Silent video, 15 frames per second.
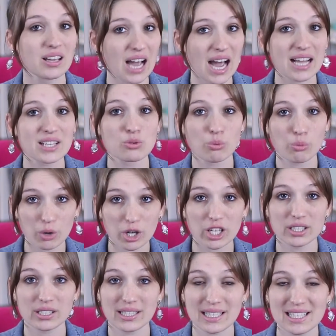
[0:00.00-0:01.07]
God's
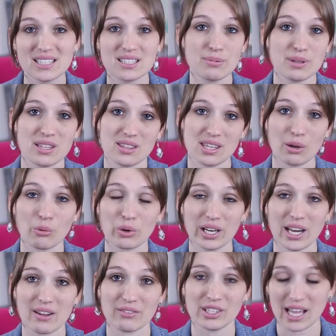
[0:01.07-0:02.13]
word needs to be the thing we're
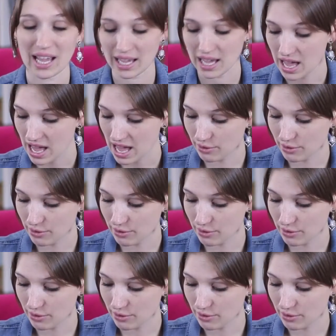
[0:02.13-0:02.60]
in every day.